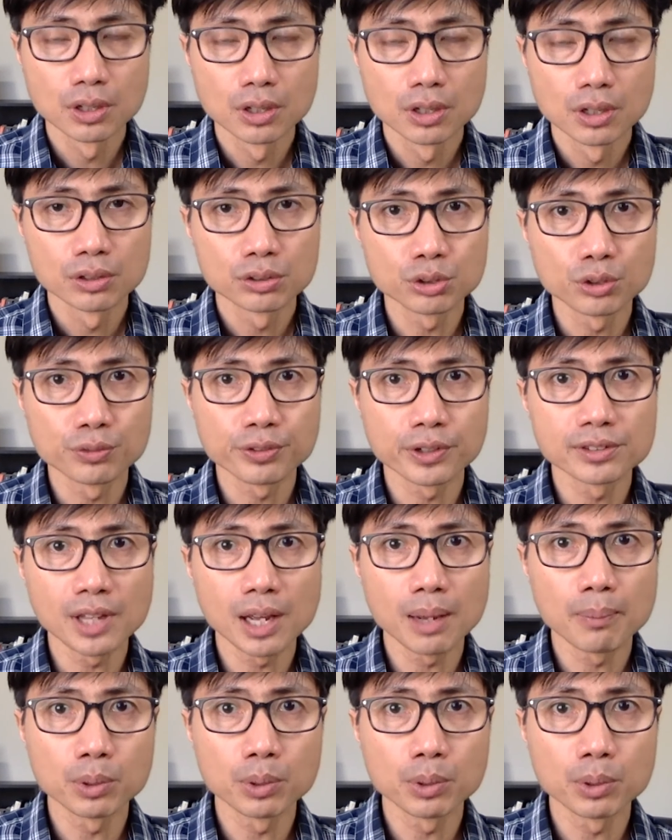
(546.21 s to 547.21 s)
So, for
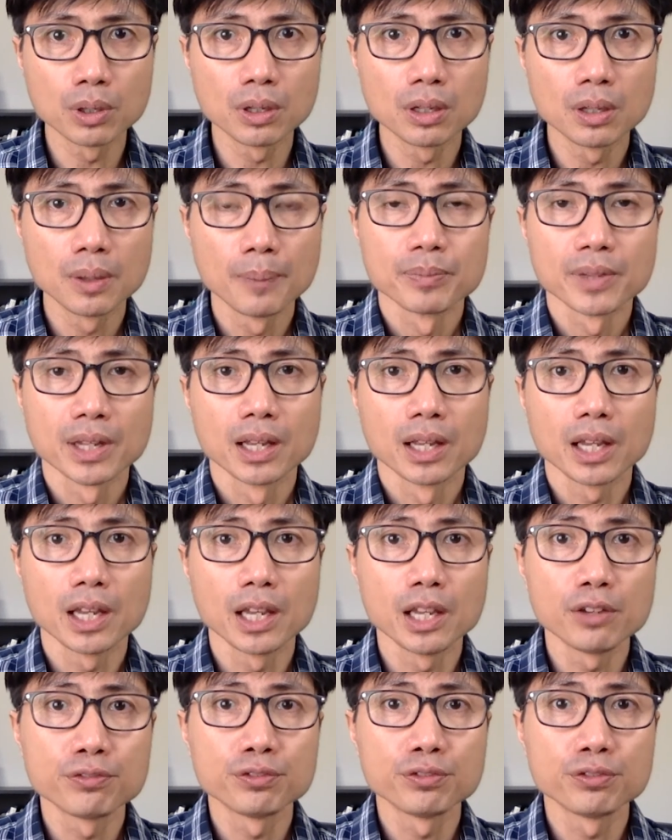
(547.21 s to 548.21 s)
example,
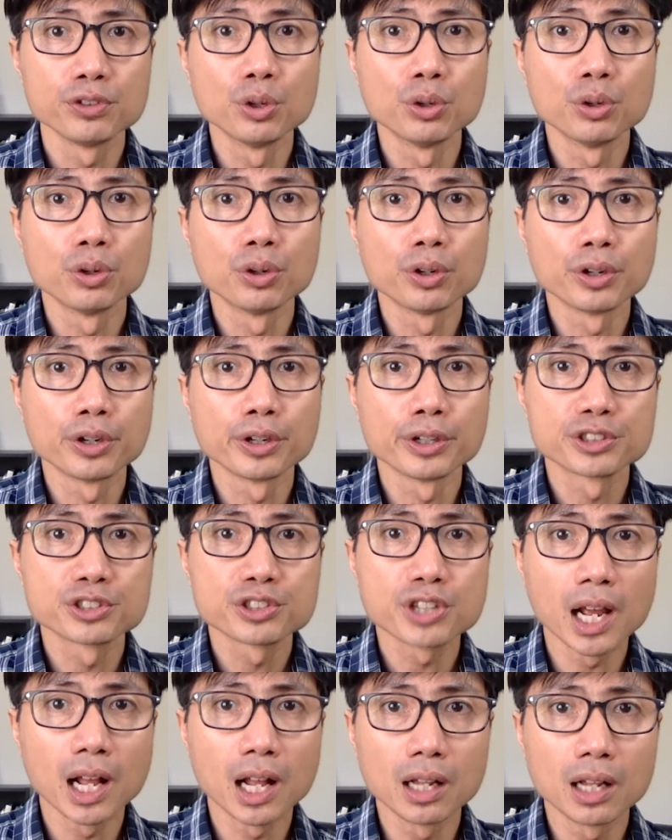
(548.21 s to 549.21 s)
if your
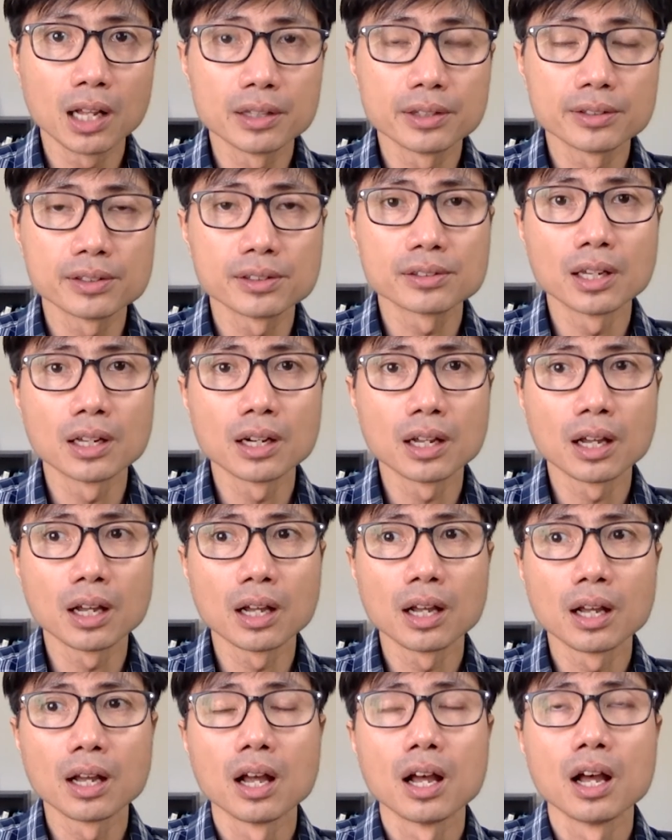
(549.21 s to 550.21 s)
child is
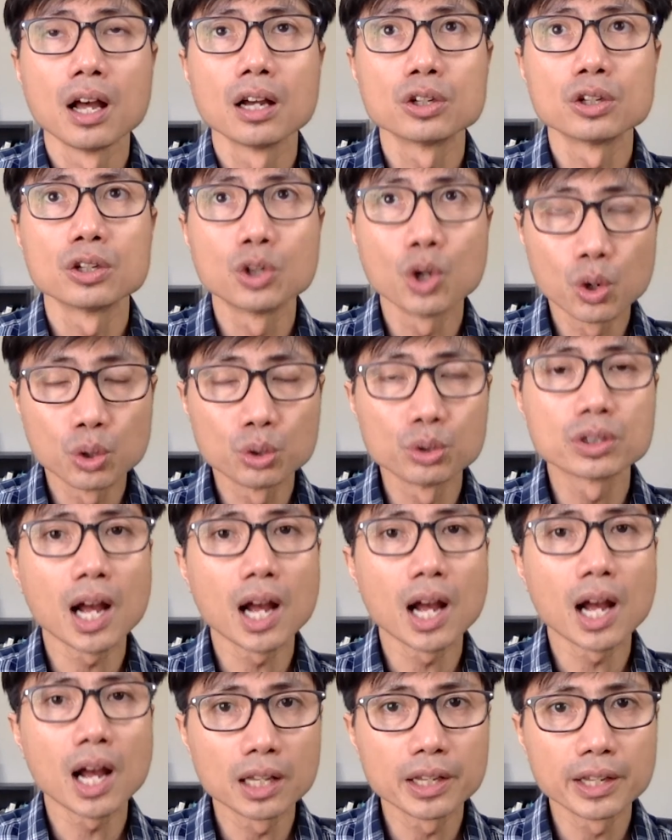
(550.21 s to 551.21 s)
gonna go to
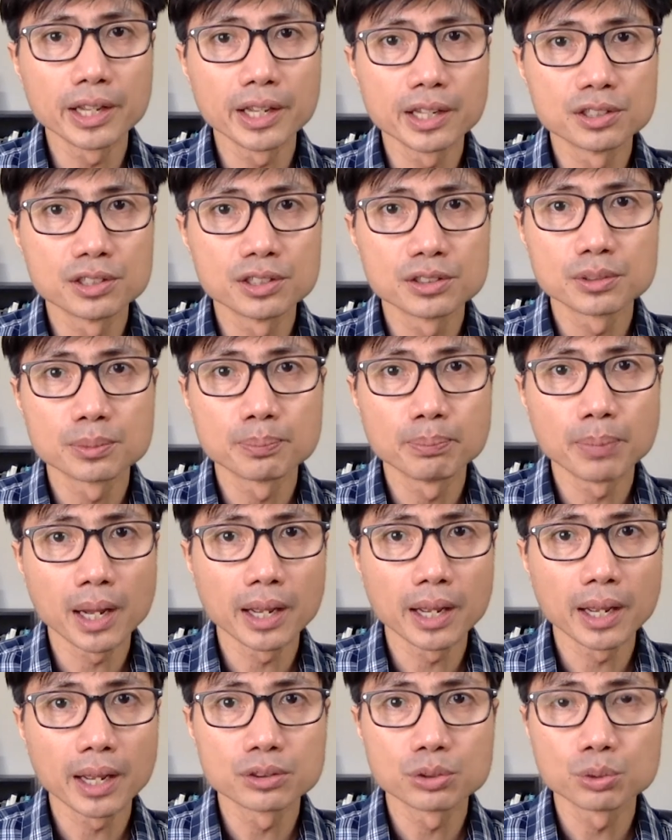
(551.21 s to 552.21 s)
college
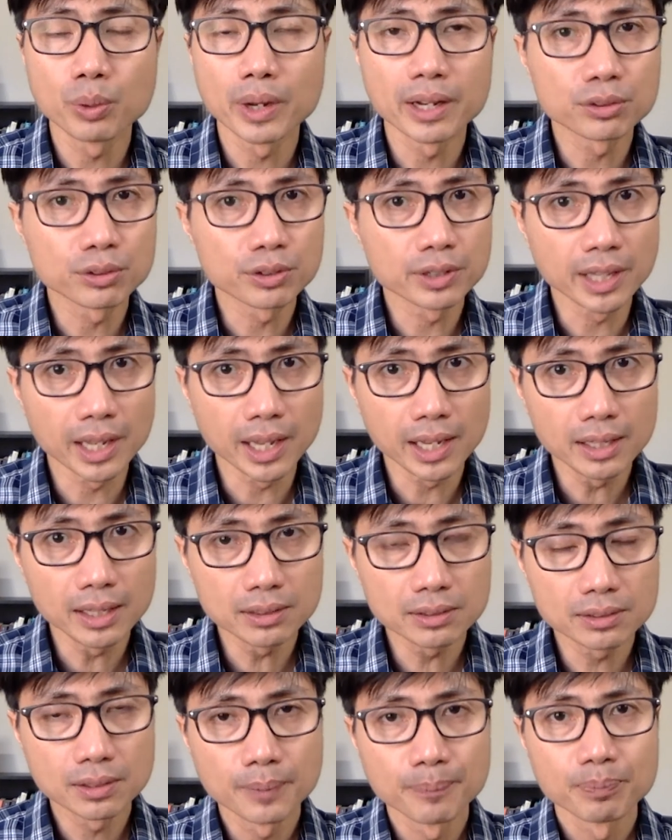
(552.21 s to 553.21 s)
by
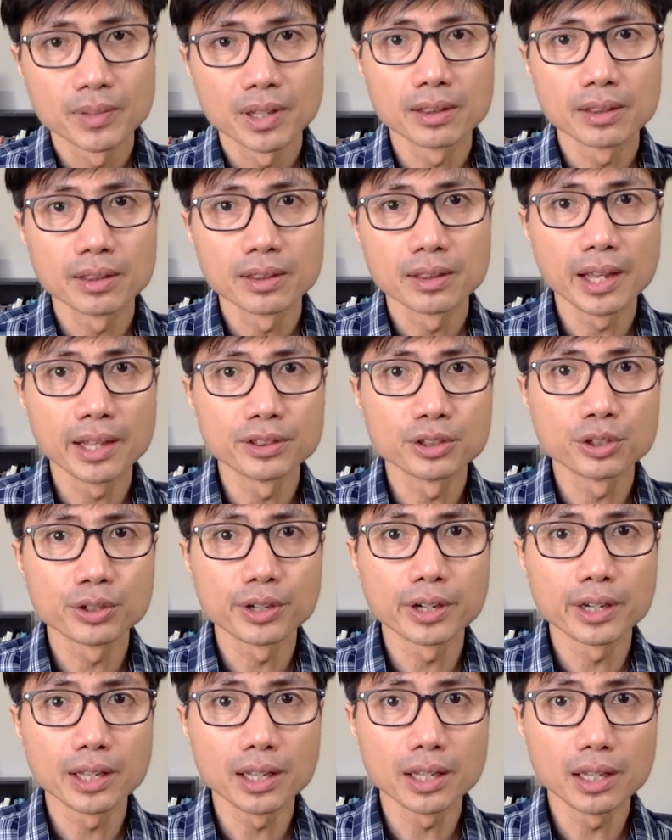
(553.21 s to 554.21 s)
2038, then
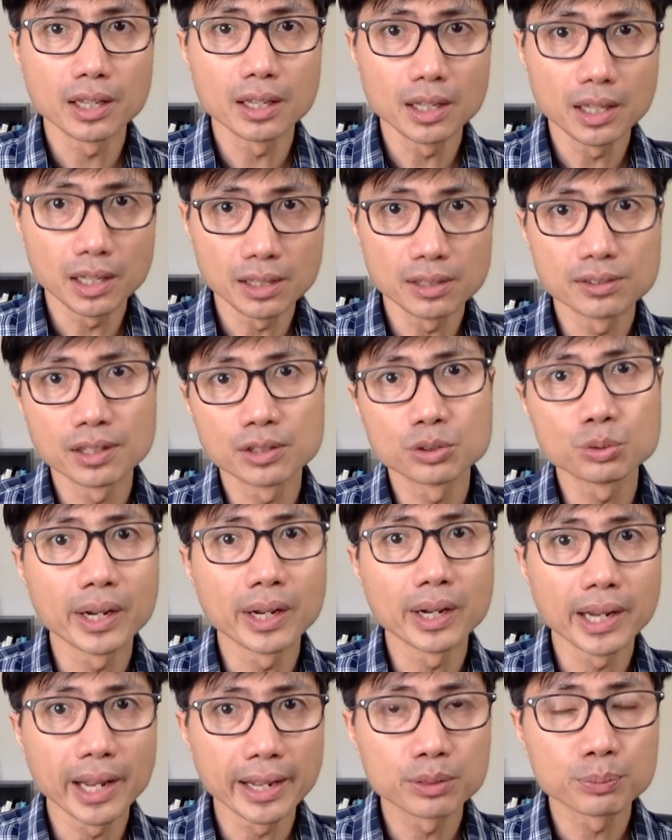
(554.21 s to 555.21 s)
there is a
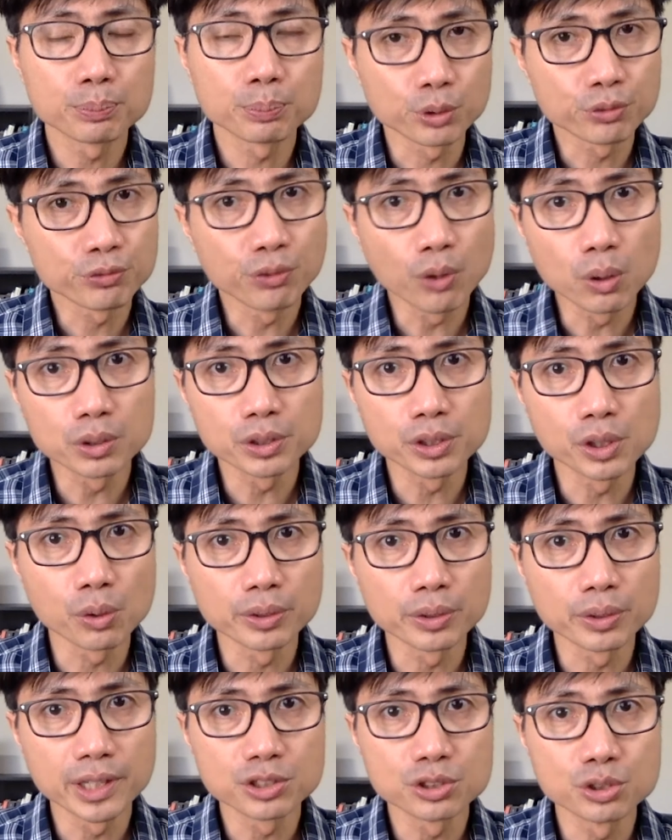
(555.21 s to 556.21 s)
28 portfolio
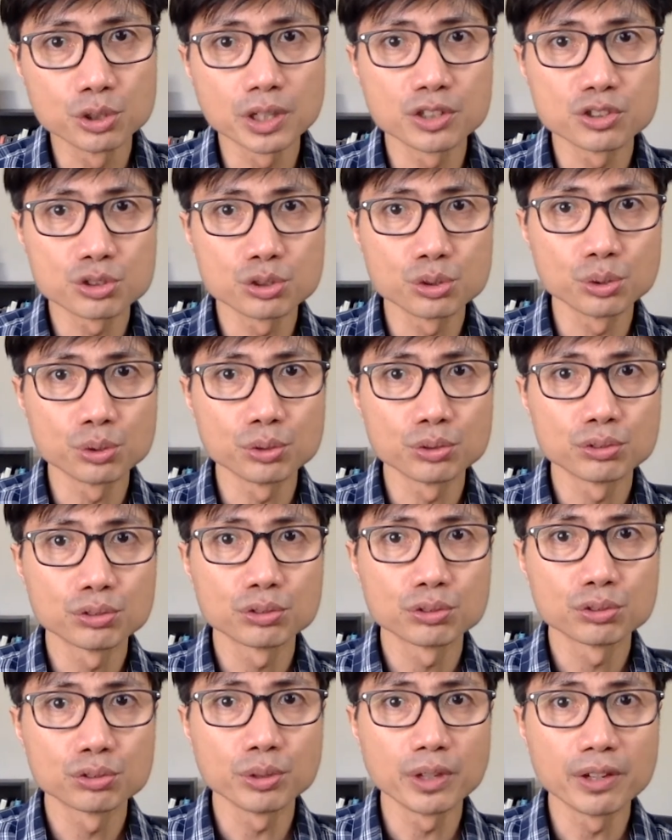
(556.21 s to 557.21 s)
that you can choose
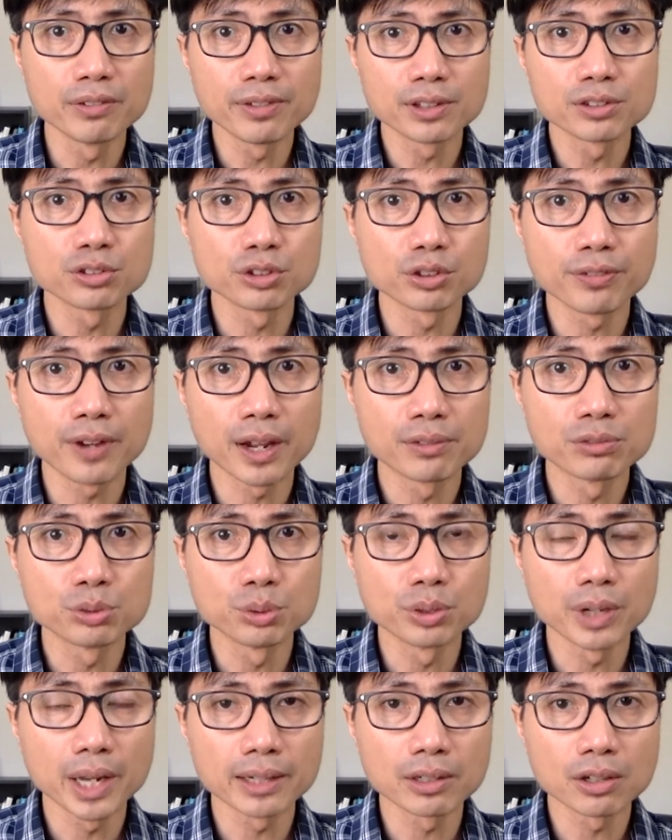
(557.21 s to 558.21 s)
to invest your
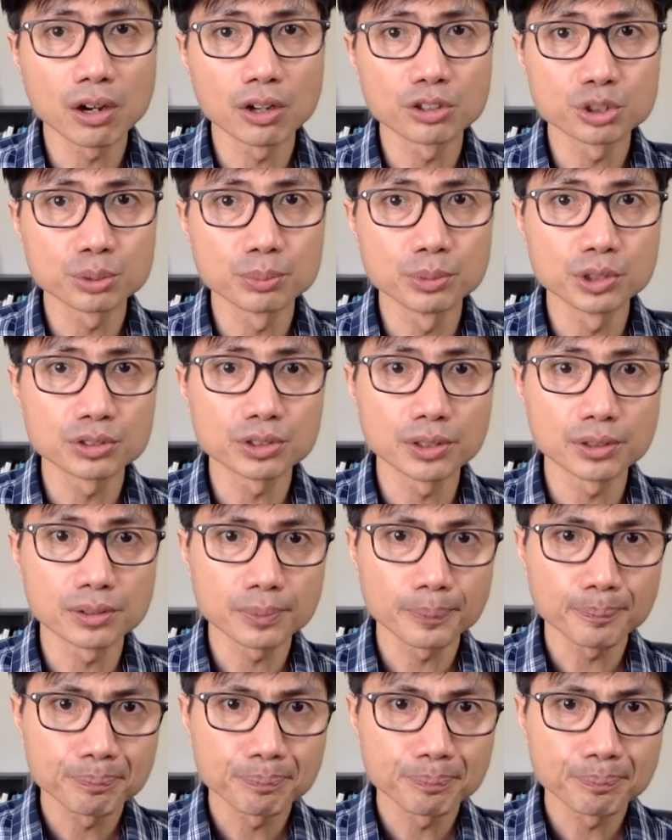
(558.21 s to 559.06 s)
529 contributions.